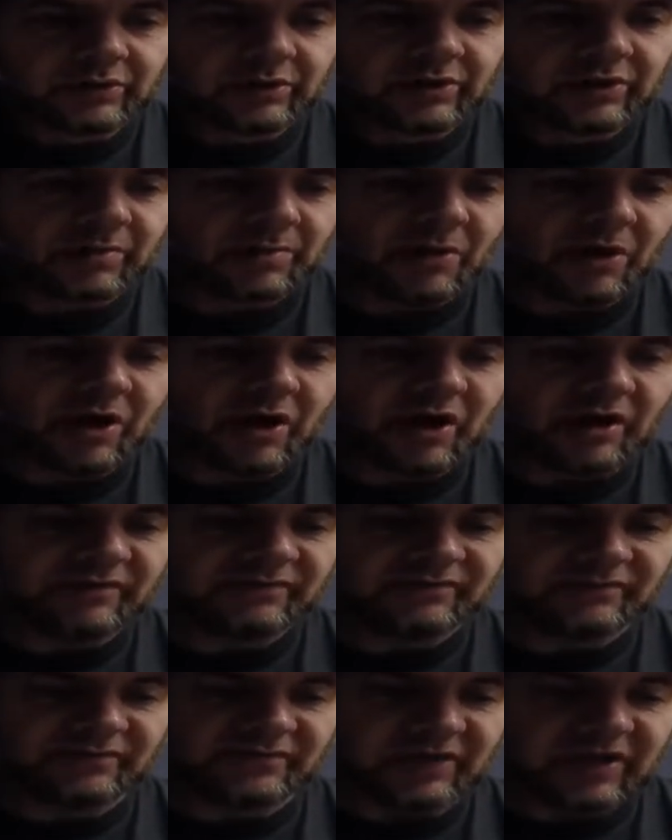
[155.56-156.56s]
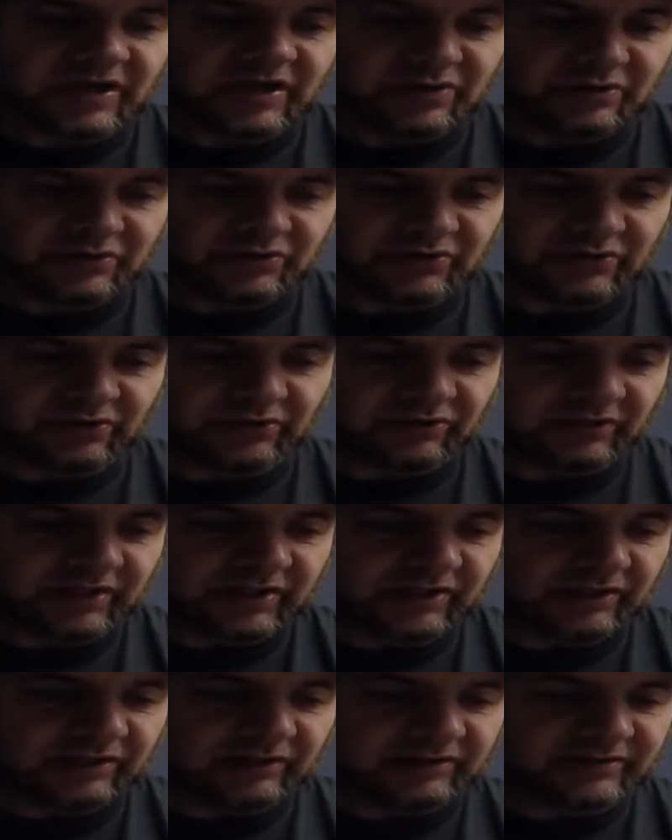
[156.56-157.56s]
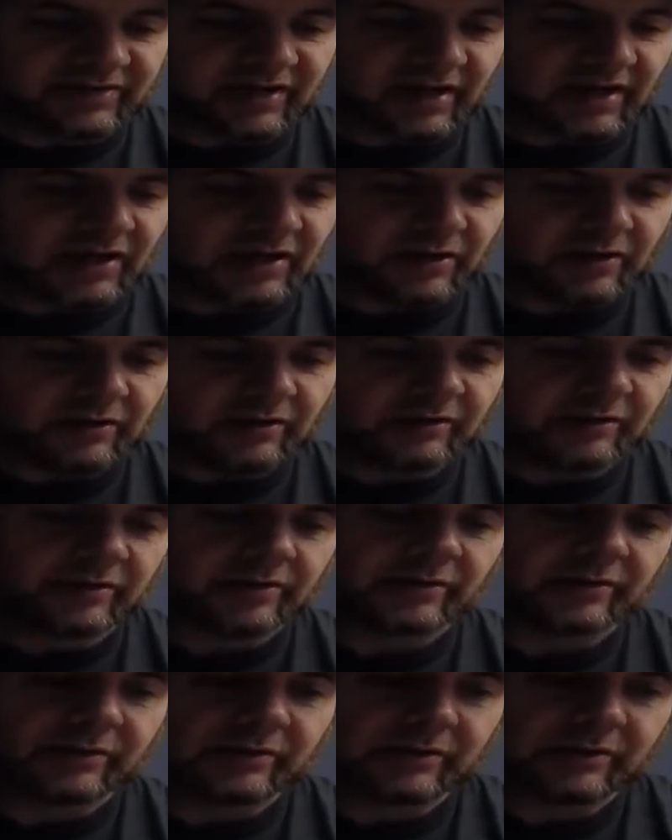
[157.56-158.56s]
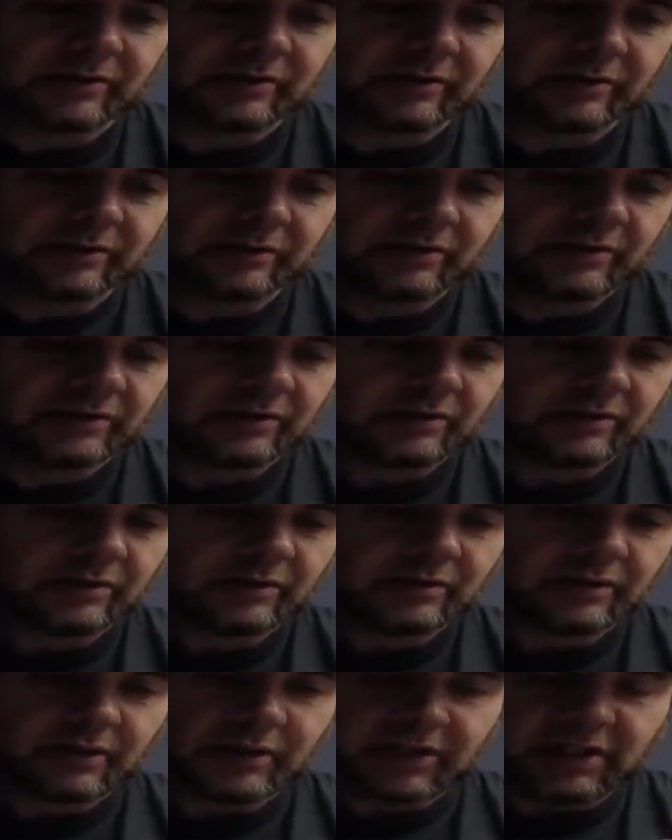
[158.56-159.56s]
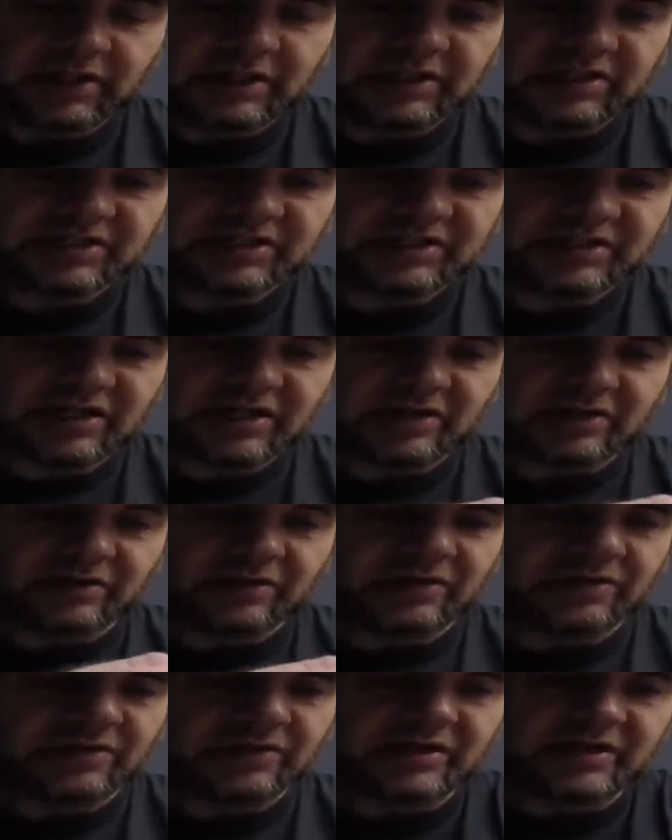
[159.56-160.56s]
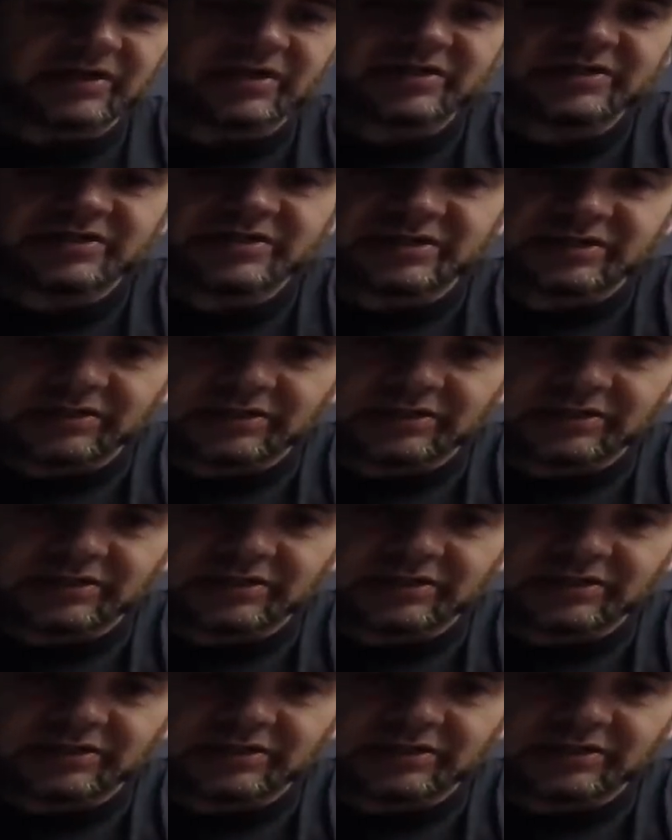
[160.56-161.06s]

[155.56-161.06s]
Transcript: come off, and there's a little tire in the center of these